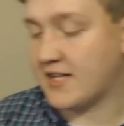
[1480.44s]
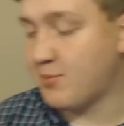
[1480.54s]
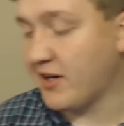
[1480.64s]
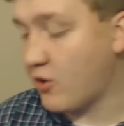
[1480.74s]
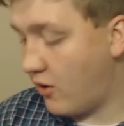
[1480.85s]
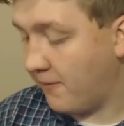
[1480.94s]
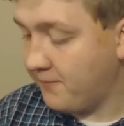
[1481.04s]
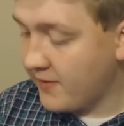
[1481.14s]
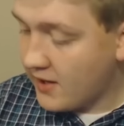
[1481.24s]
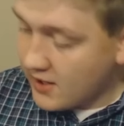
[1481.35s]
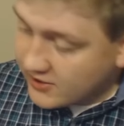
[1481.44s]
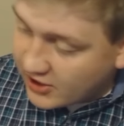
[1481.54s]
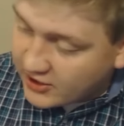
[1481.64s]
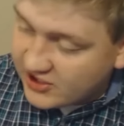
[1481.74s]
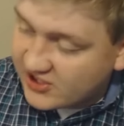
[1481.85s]
Yeah, it's pretty cool.
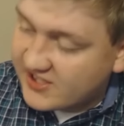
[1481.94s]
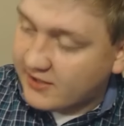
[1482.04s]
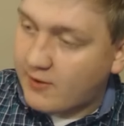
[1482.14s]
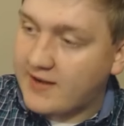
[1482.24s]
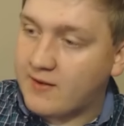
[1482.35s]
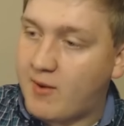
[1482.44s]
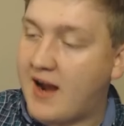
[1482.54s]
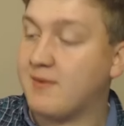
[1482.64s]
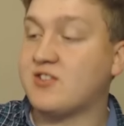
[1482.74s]
So you just stick it right in the bottom.